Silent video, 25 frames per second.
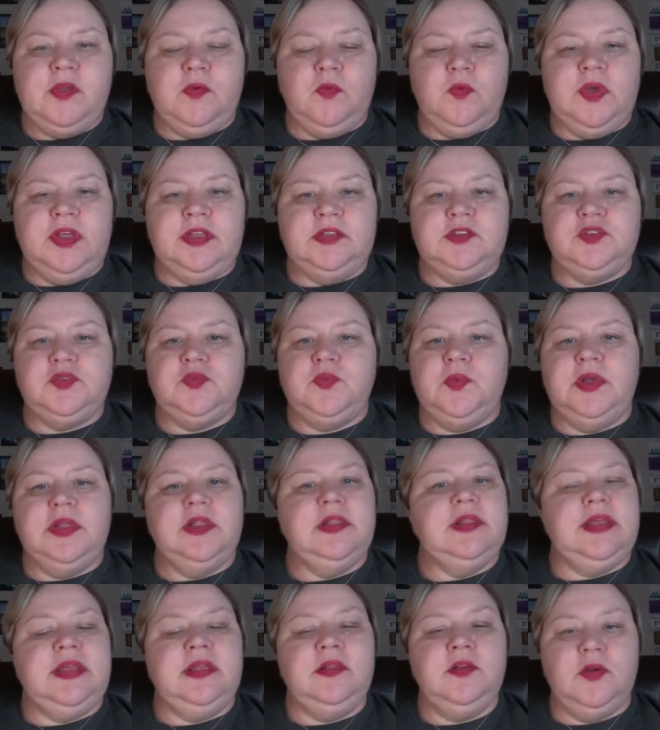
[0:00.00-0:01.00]
which
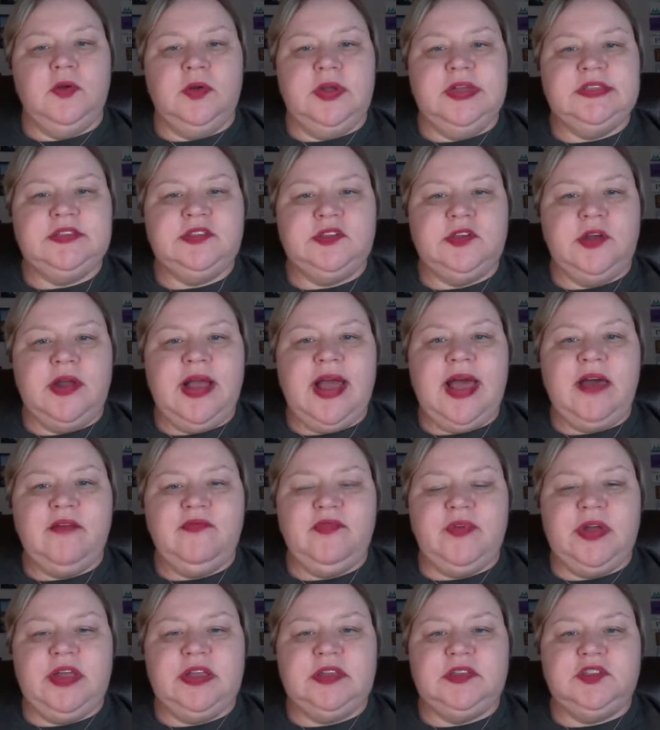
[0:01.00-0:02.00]
will increase your
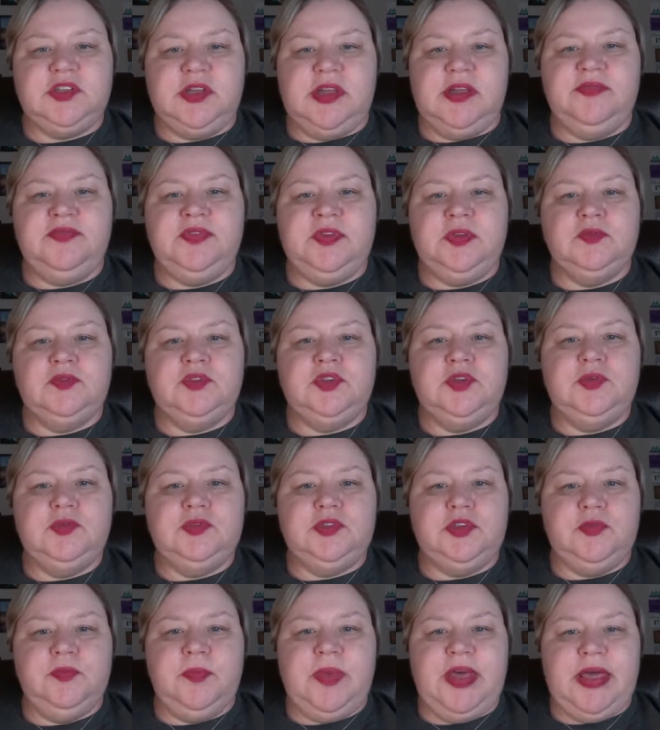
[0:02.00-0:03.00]
average if you do
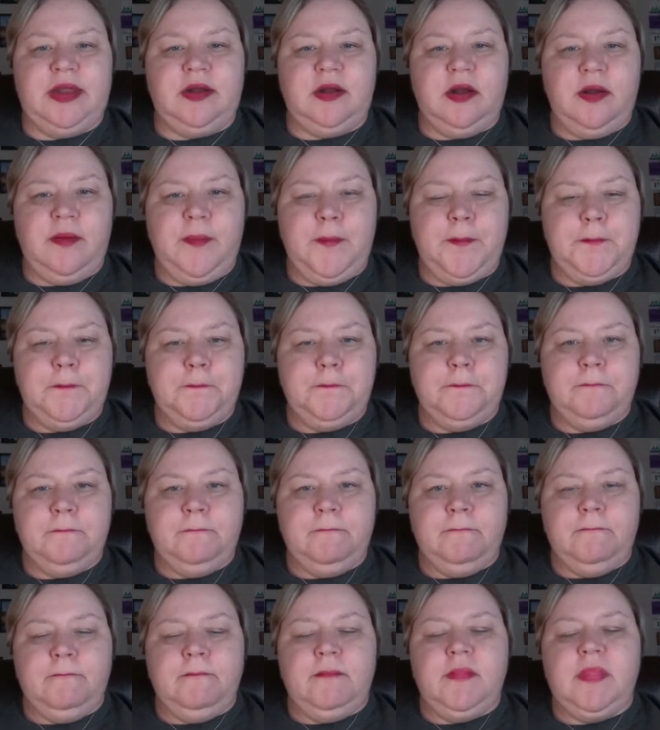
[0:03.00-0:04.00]
better,
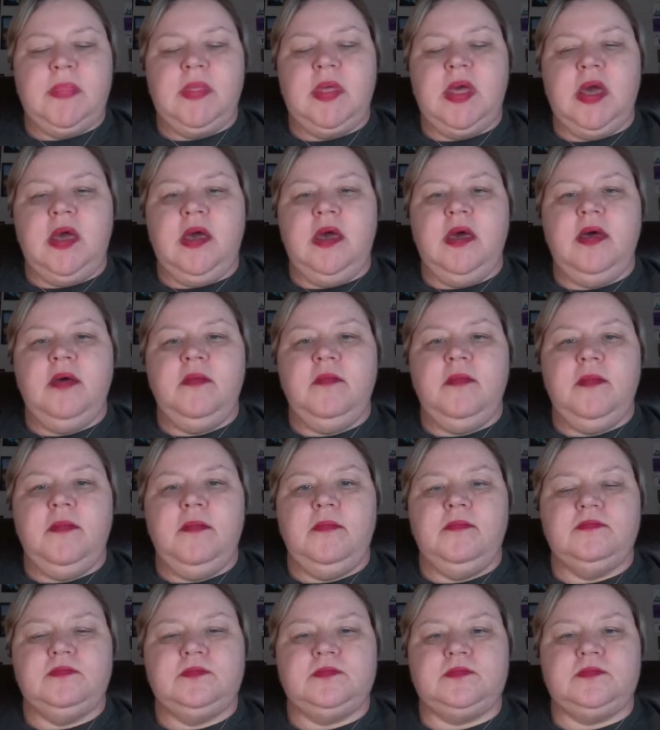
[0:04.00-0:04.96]
then